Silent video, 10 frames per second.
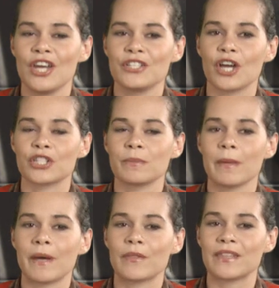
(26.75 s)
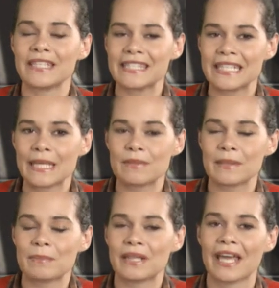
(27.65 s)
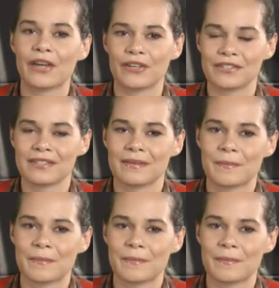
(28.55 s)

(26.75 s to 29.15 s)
Talk to me about these teams and players.